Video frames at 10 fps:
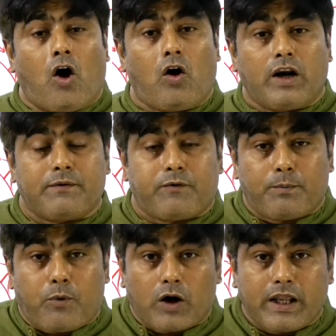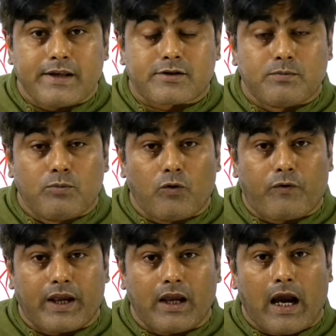Or if a body is
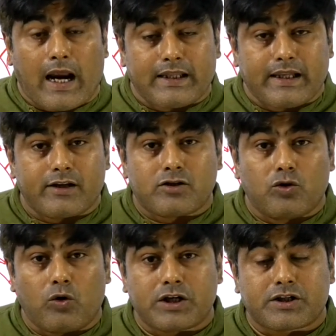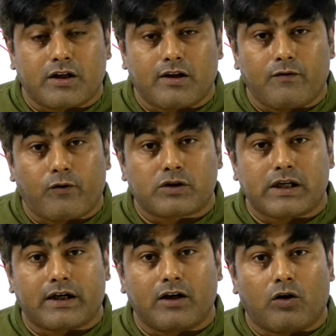moving and there is no external force
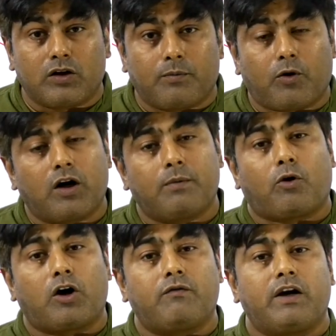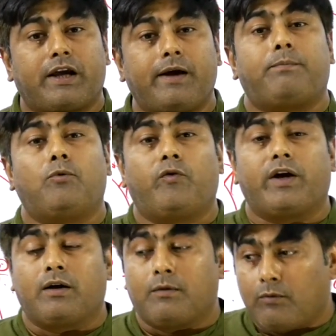acting on the body will keep
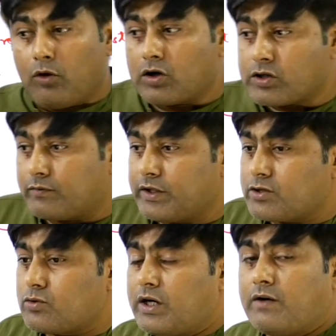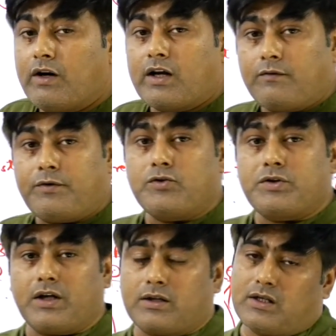moving. Lots of the student will confuse
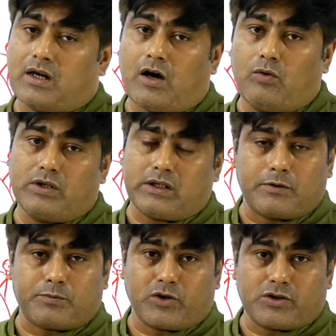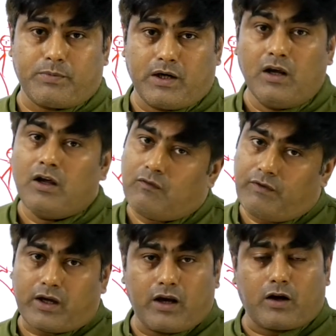here, sir, how is this possible?
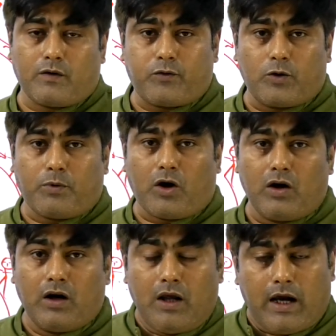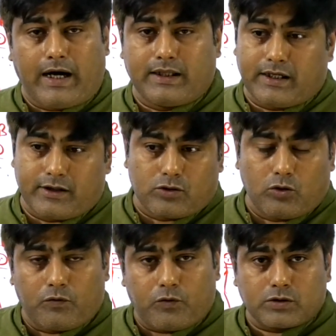We kick a football and there is
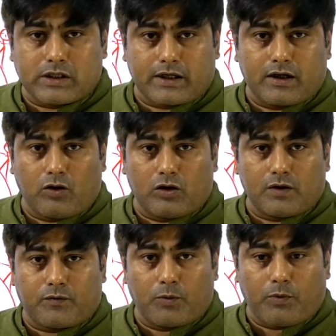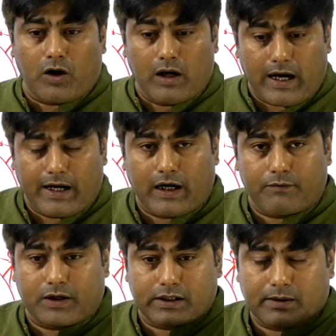no force acting on the football, and
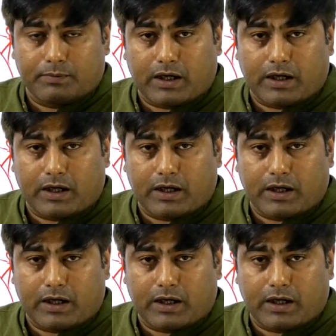after some